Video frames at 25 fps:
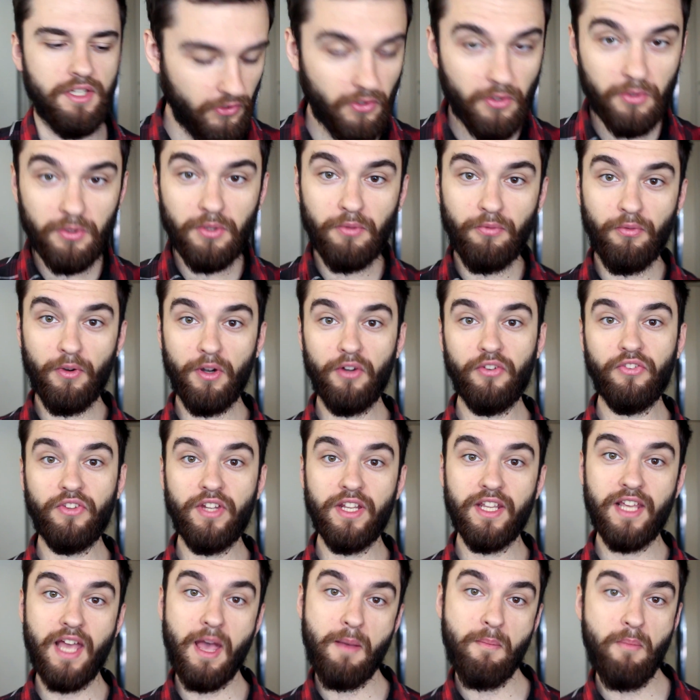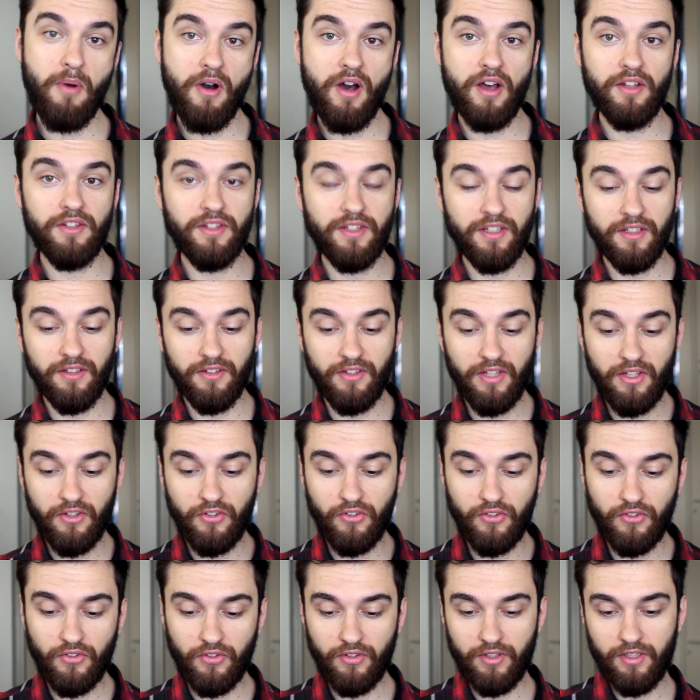So the first thing I bought
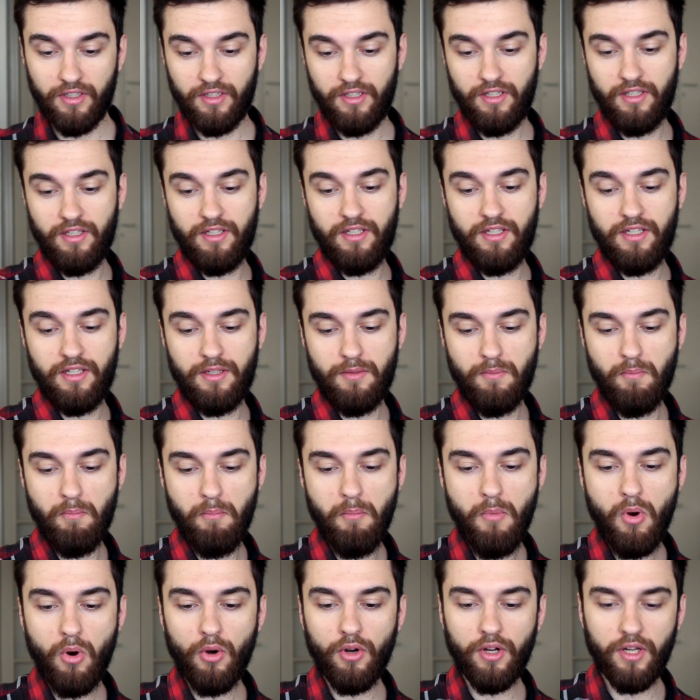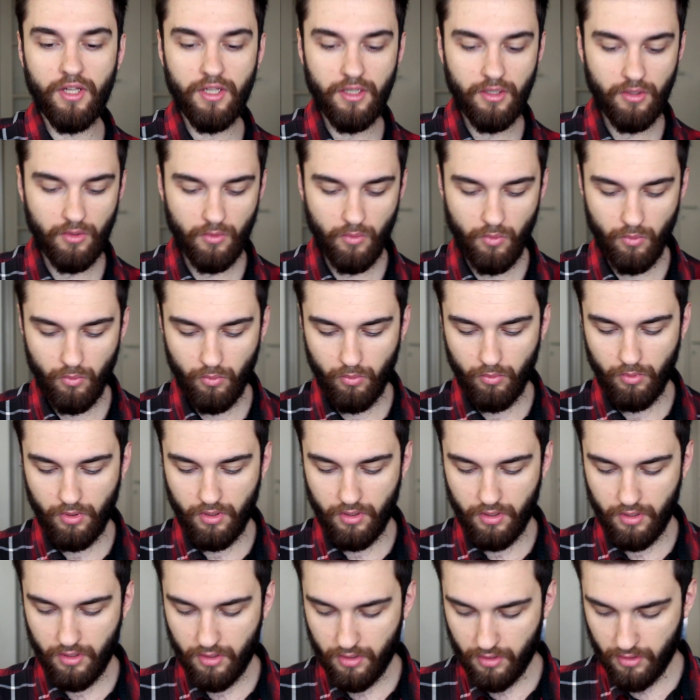this morning
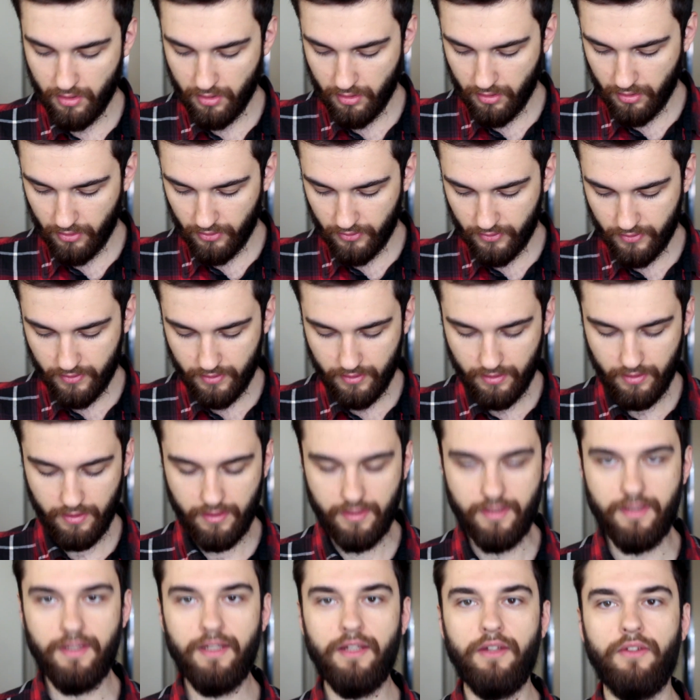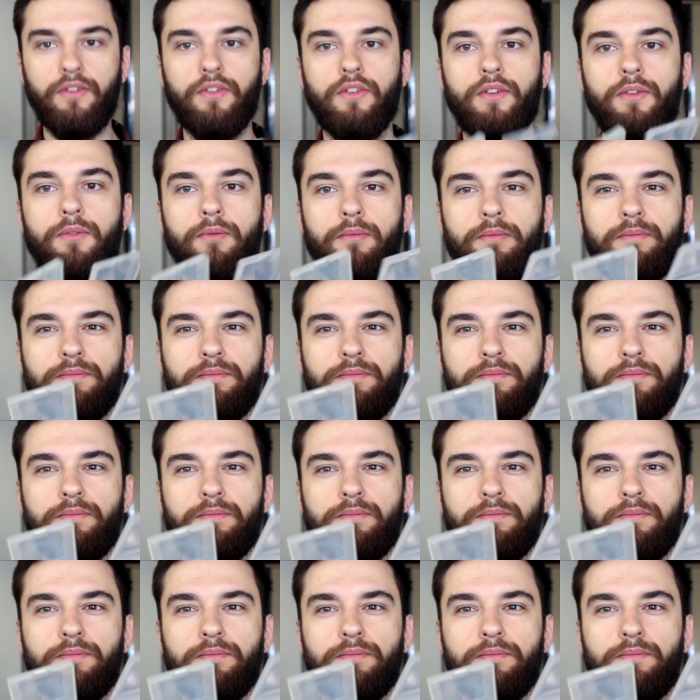was this.